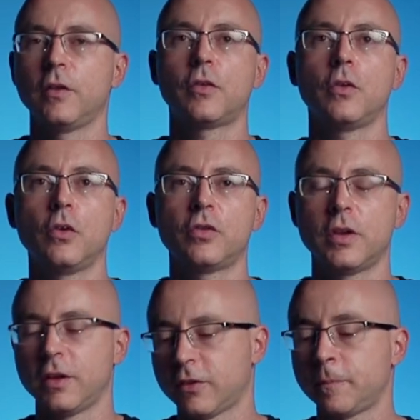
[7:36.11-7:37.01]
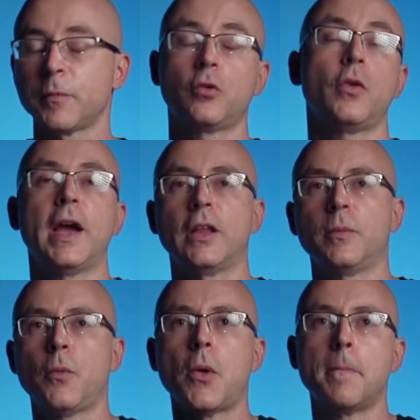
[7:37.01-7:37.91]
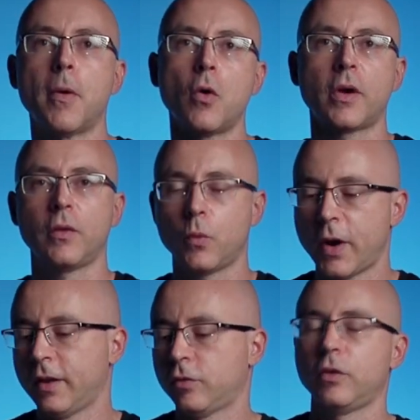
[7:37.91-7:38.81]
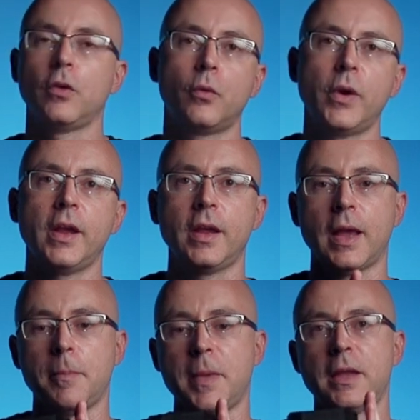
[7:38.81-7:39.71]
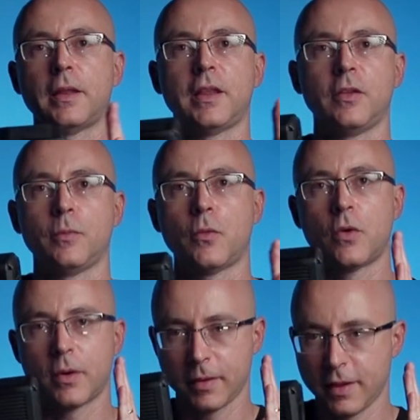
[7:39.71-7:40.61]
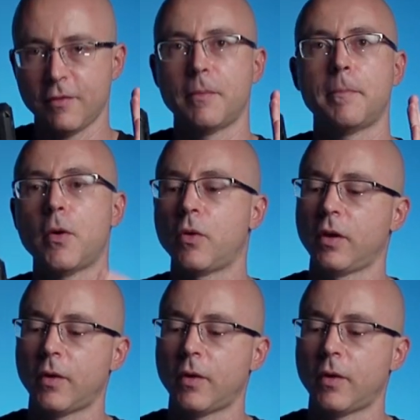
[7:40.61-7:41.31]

the solution is to add more bulk and weight to your rig and make the things more even bulky,